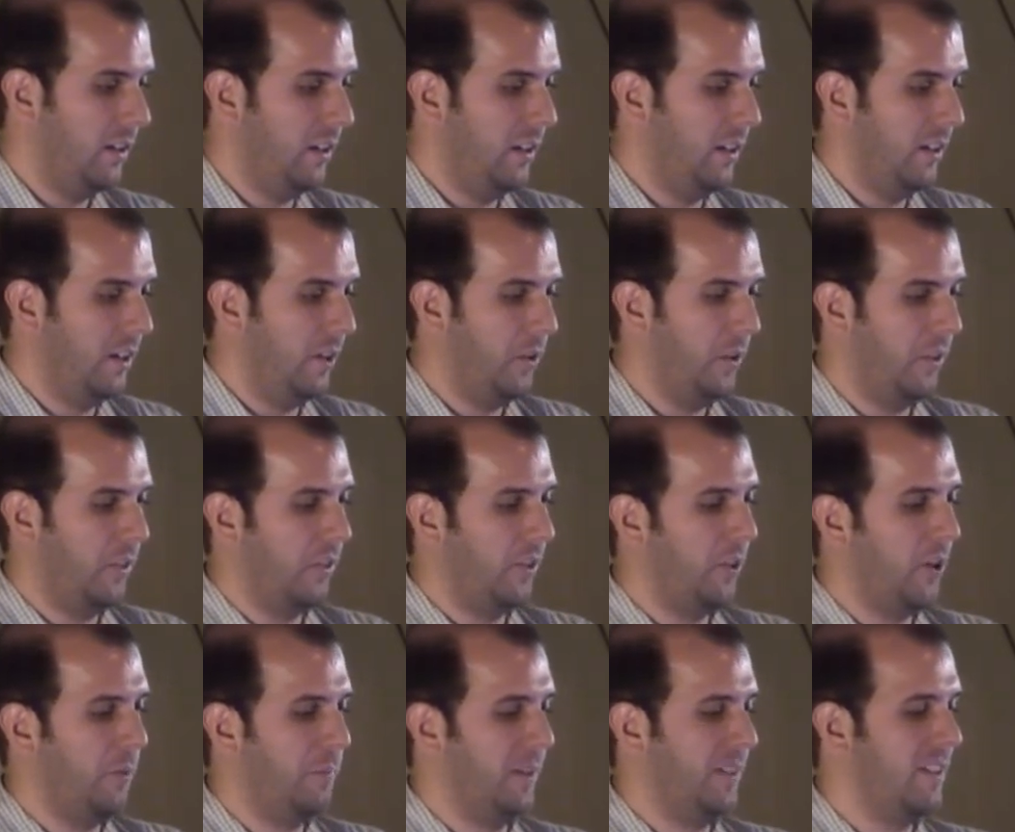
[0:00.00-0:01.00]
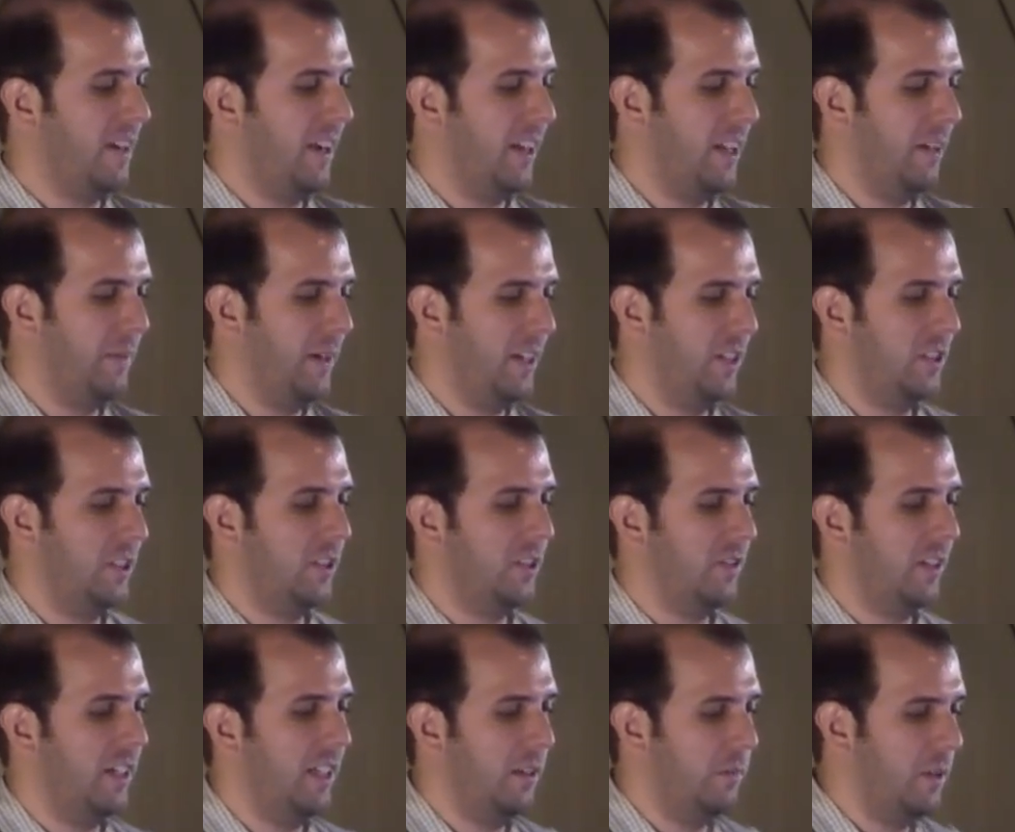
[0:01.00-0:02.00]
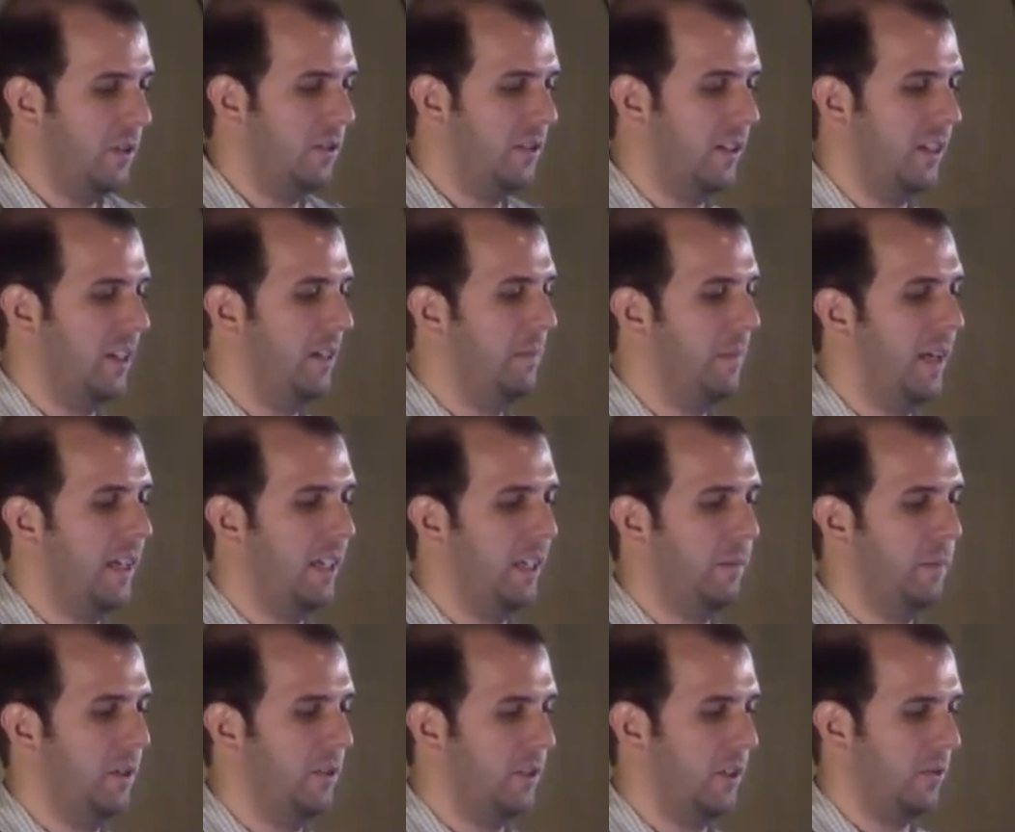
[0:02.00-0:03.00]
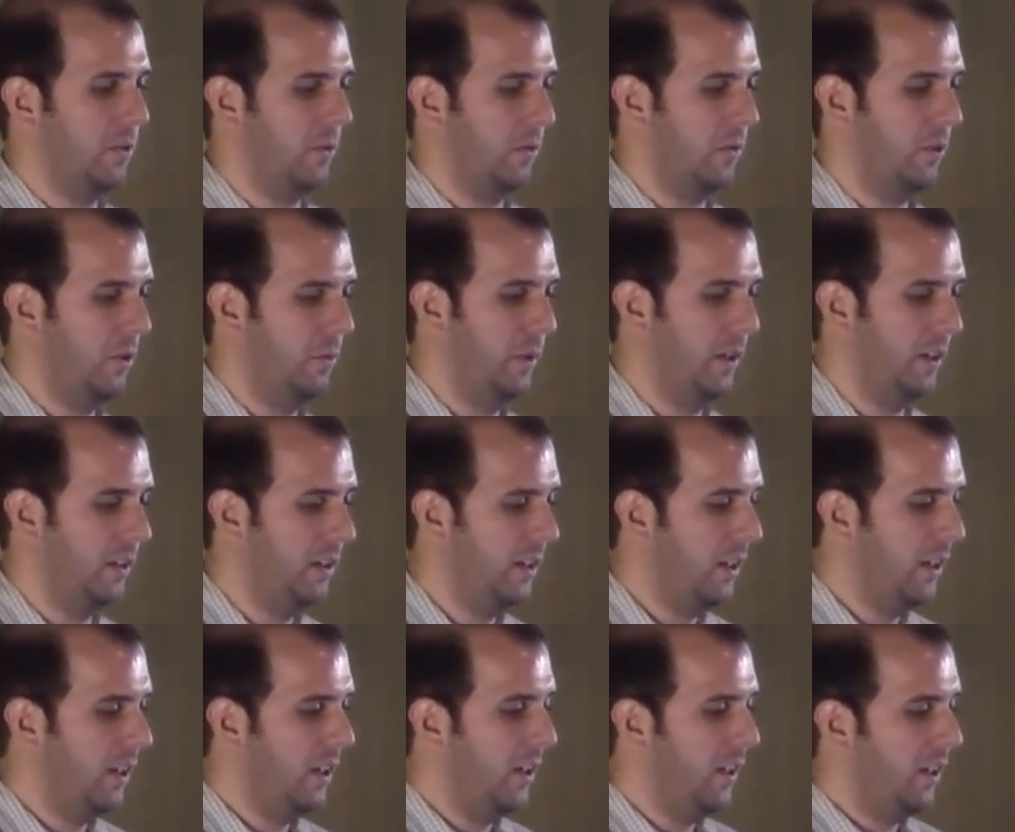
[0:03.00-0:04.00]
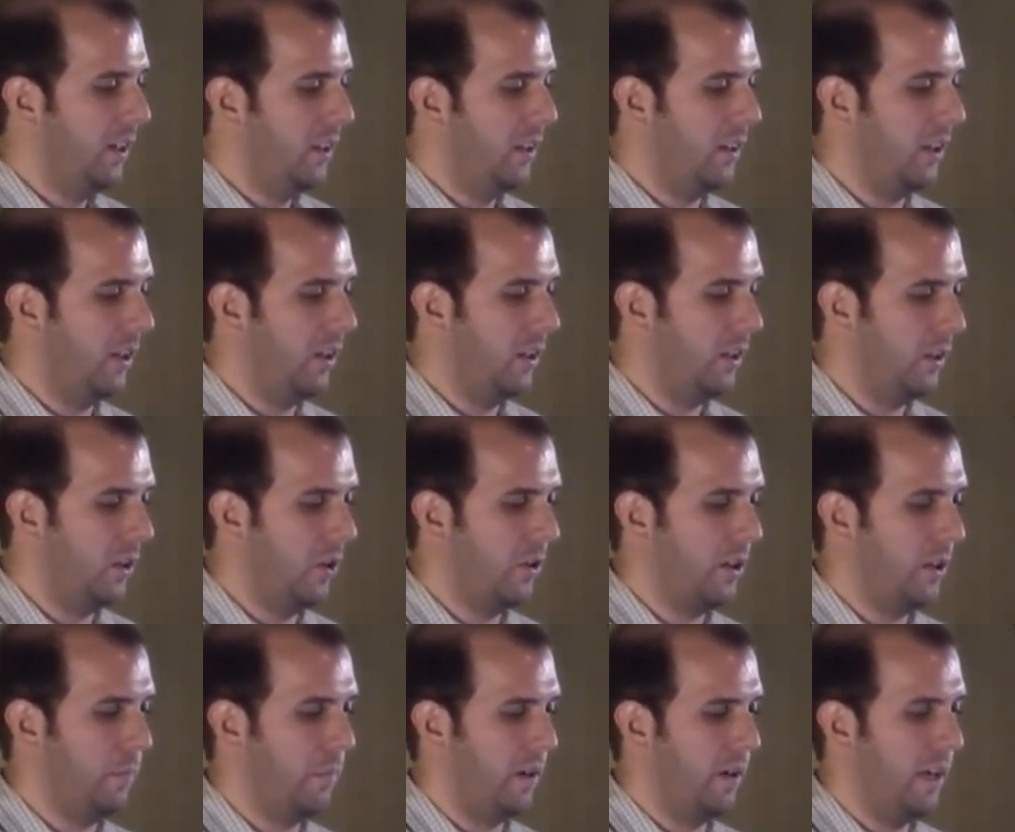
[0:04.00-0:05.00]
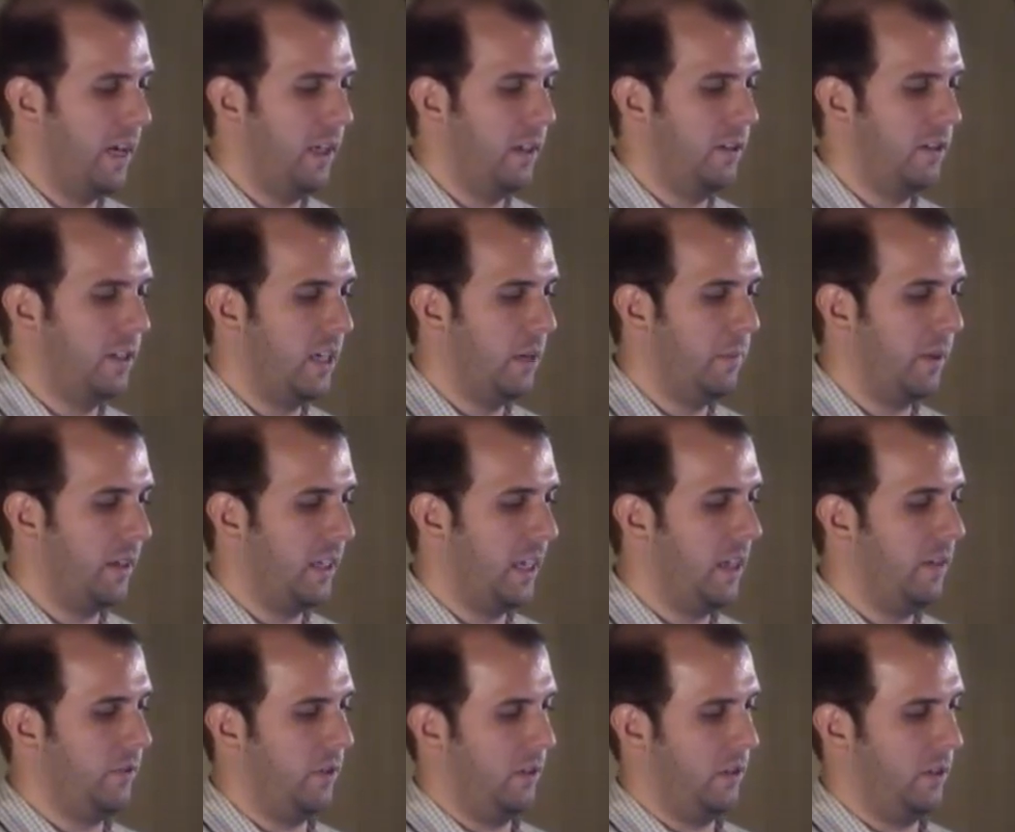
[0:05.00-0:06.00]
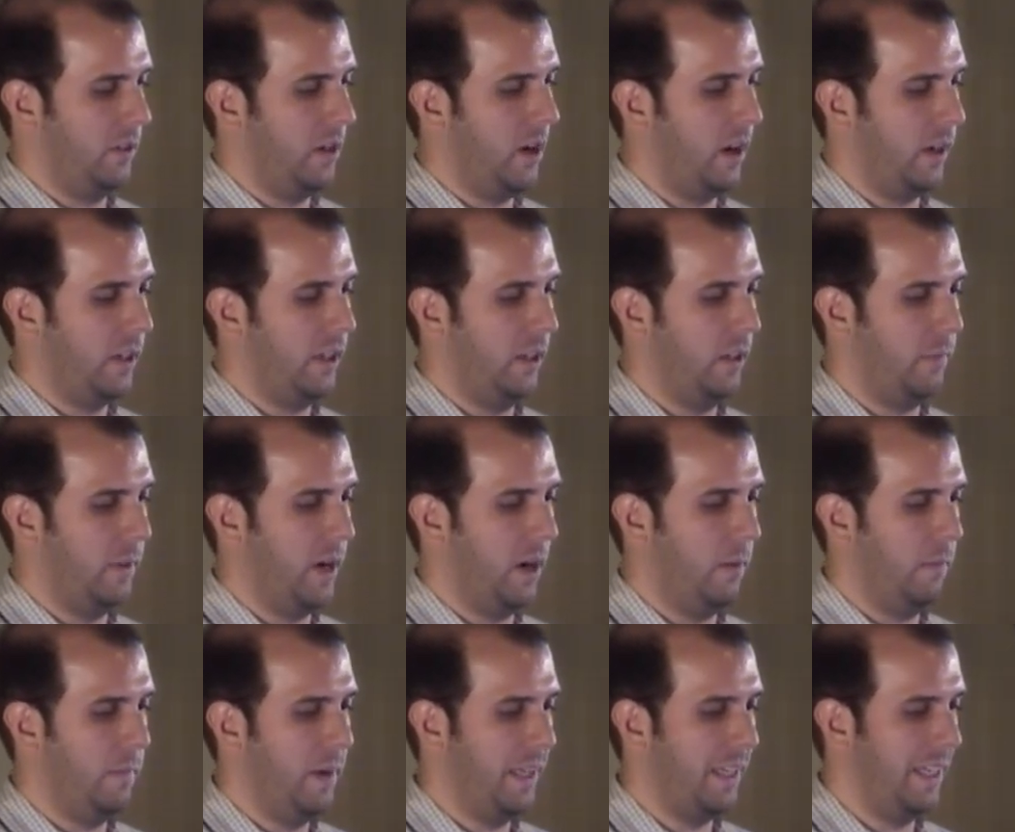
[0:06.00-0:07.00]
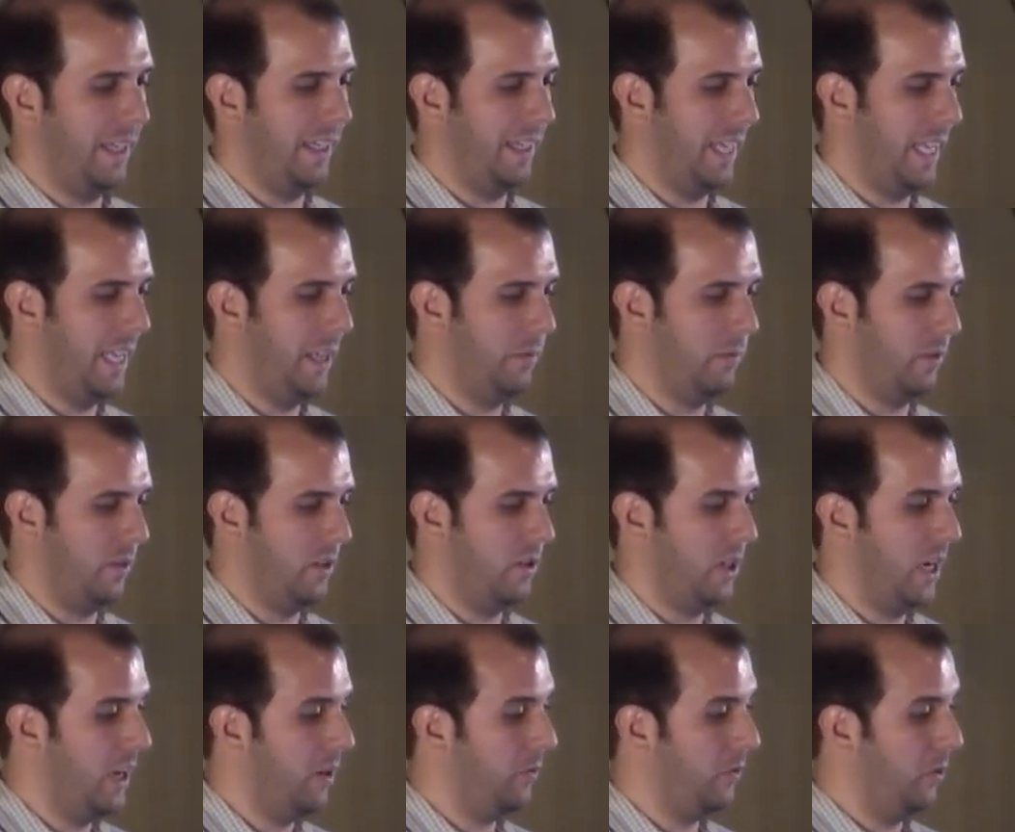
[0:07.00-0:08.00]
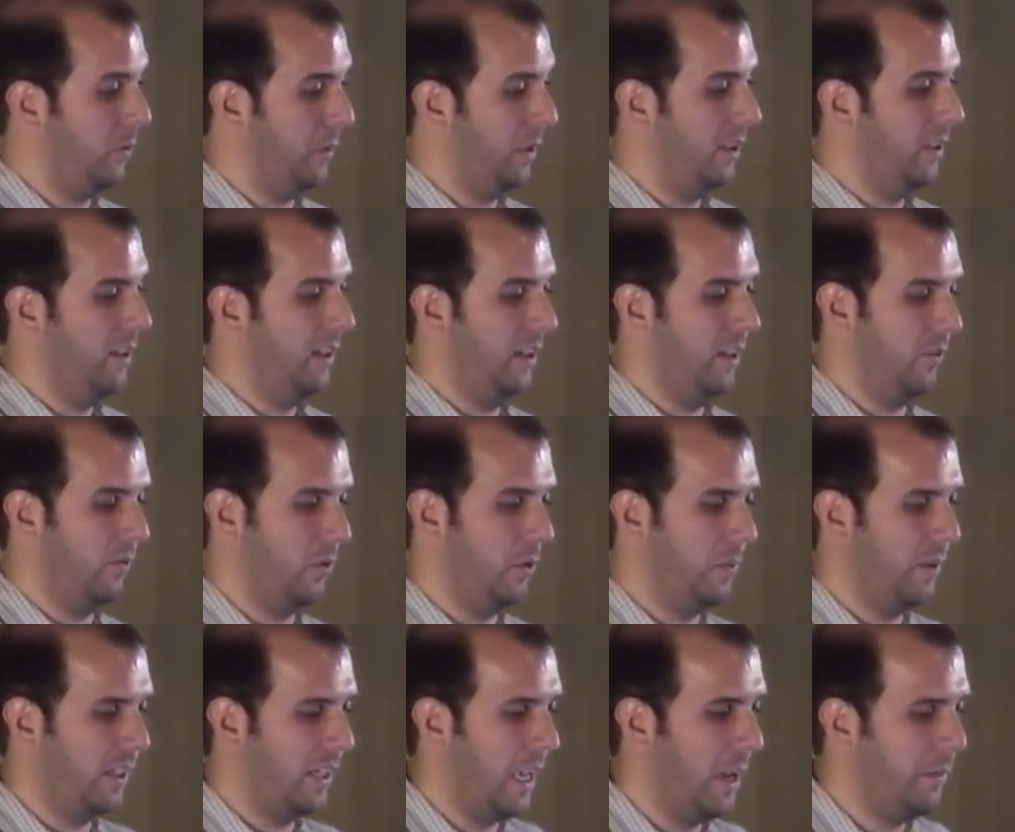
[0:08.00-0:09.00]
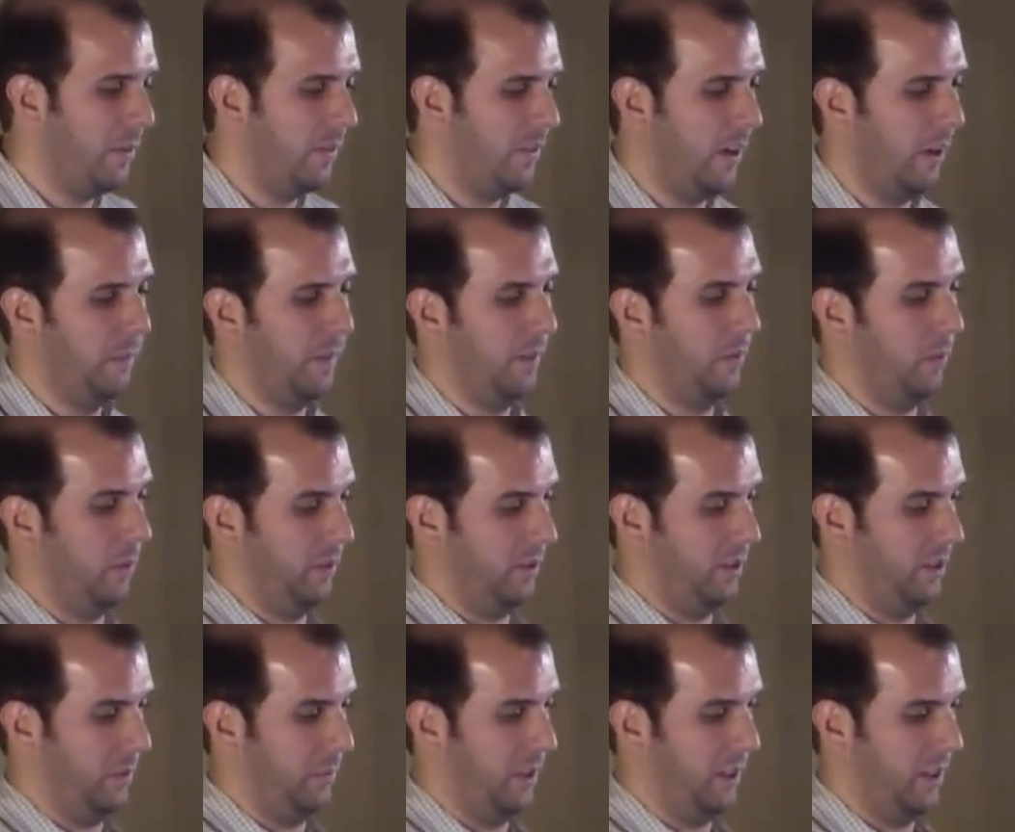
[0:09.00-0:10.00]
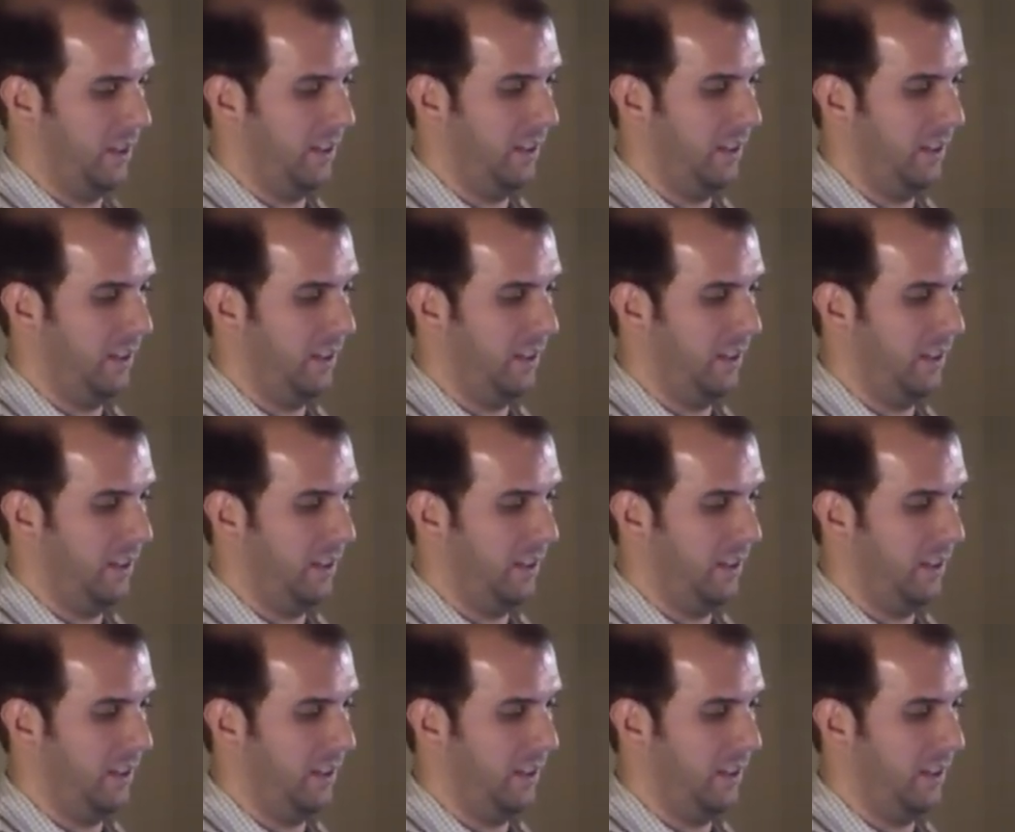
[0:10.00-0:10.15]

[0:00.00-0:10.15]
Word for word: Noah Thorp is talking about generating music and making music with Ruby. Logan Barnett and Jay McGaffigan are talking about making games with JRuby and Ruby game development with Gemini.